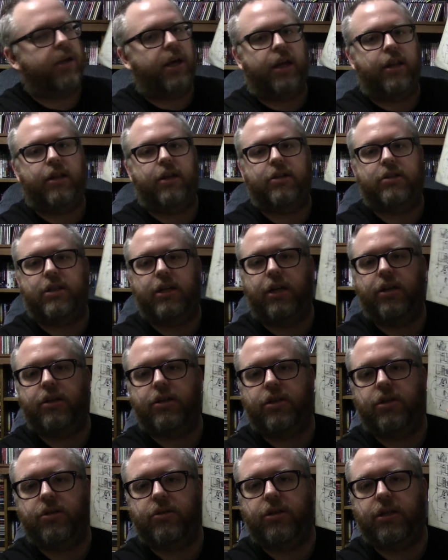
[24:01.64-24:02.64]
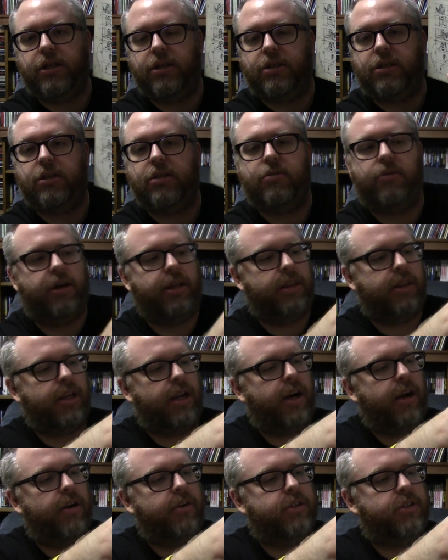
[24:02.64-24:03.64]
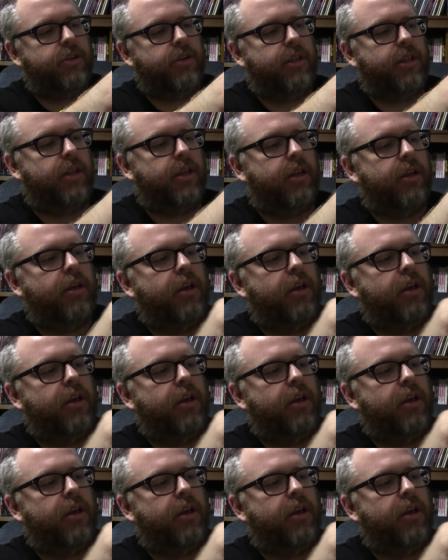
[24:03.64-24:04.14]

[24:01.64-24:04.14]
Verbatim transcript: yeah, and there's the other two discs right there. I'll show you the,